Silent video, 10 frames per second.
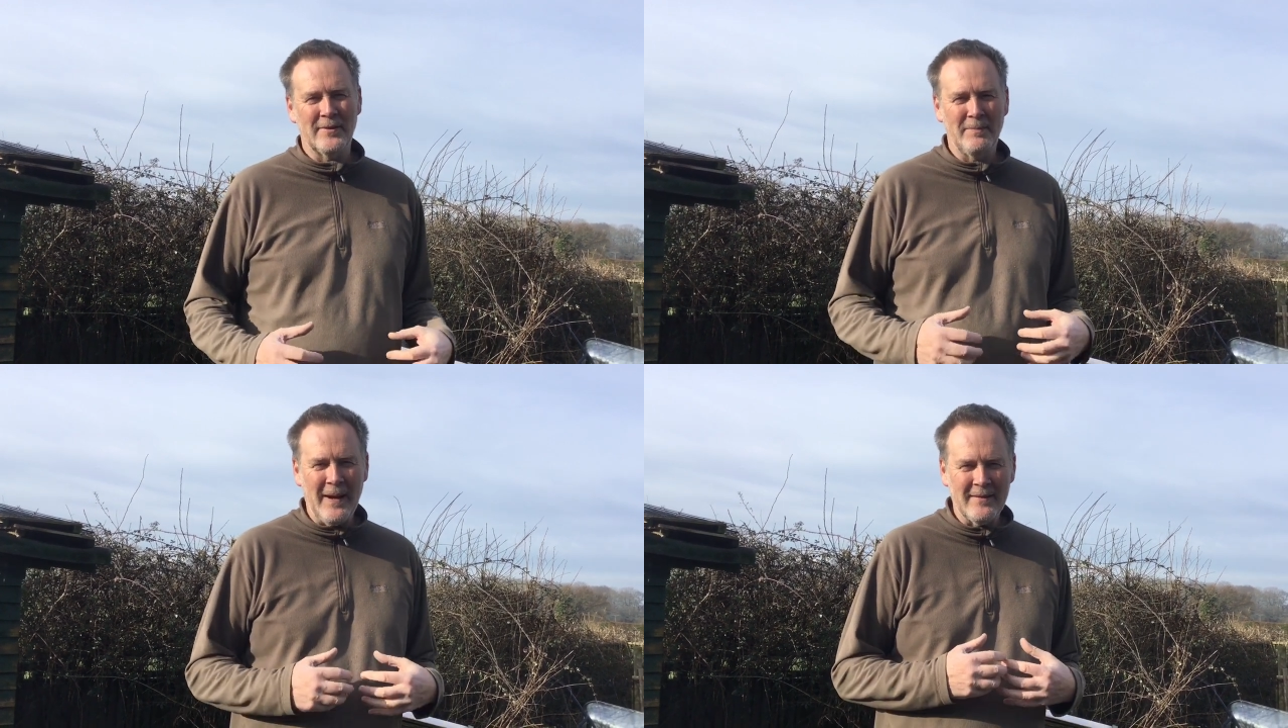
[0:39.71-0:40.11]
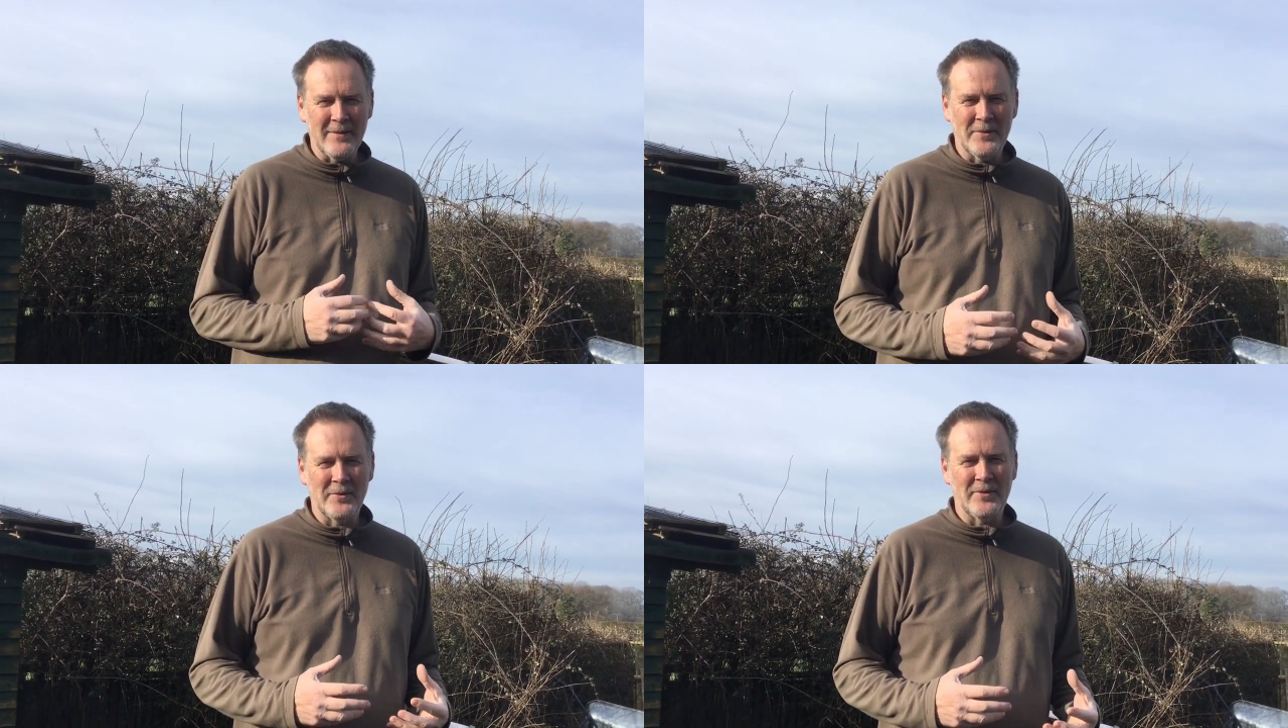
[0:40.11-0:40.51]

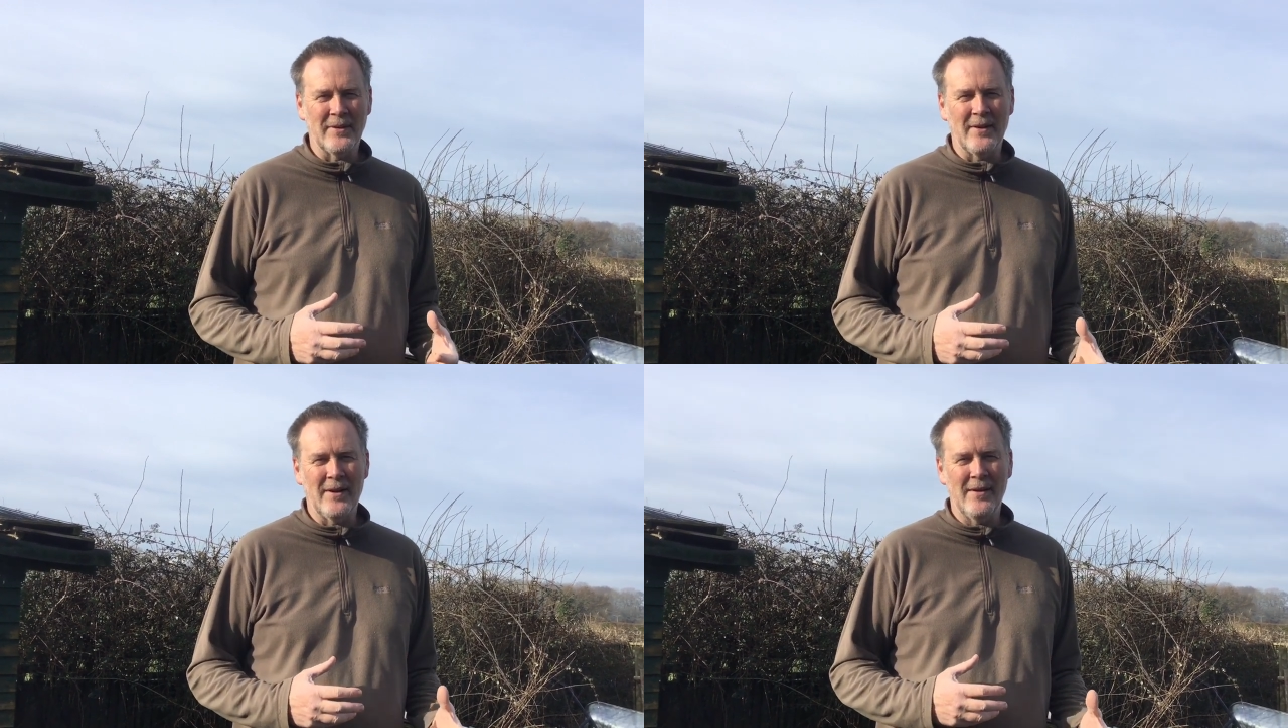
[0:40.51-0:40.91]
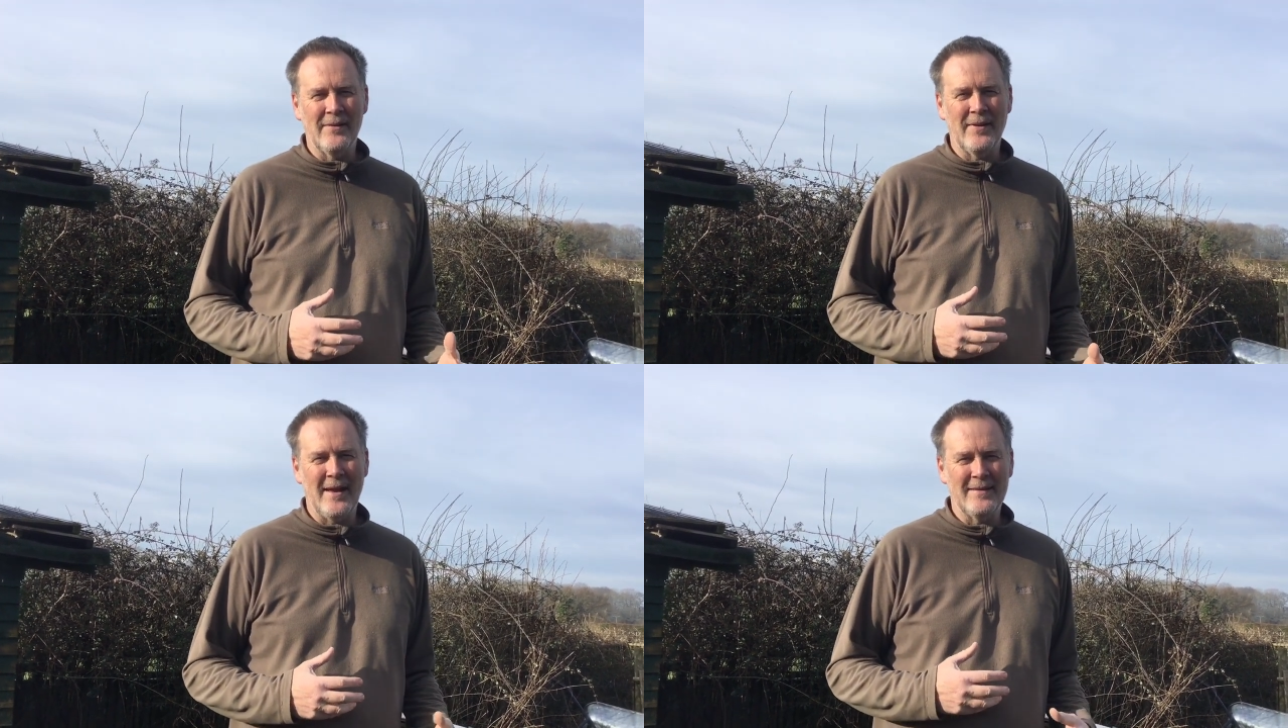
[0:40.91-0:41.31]
spectacles that
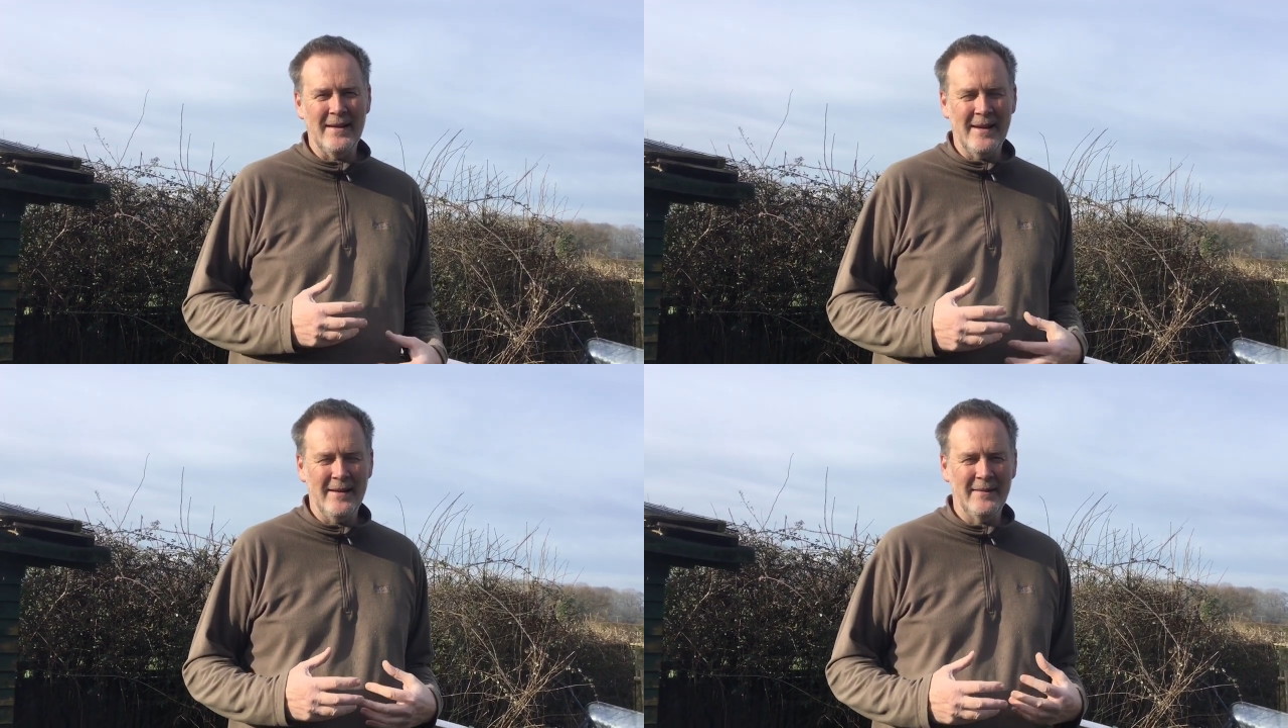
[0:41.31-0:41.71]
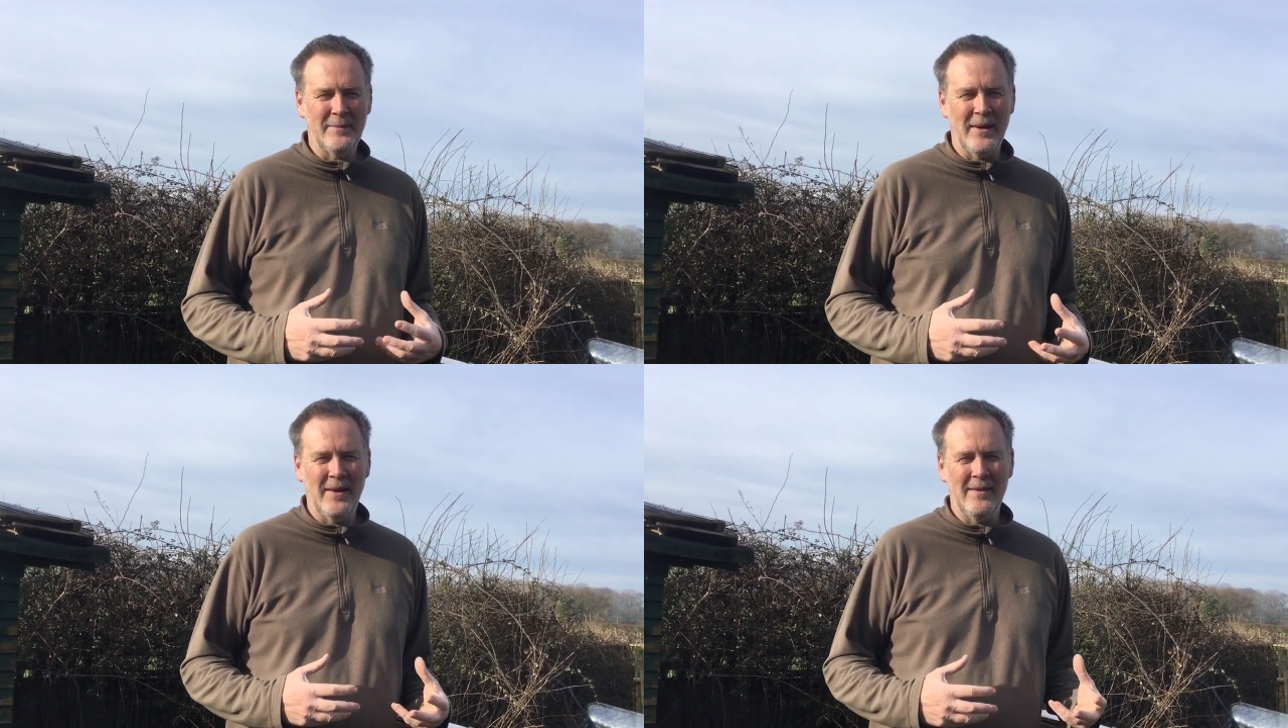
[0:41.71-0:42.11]
I've had dealings
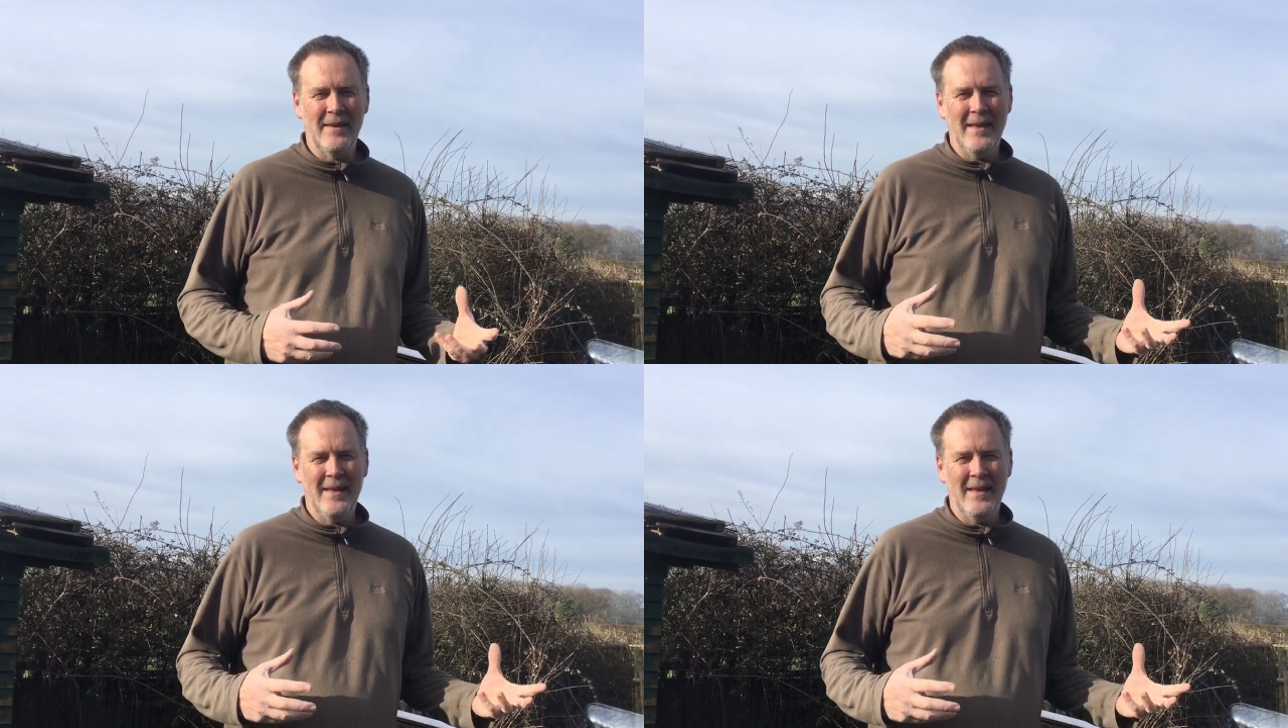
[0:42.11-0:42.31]
with,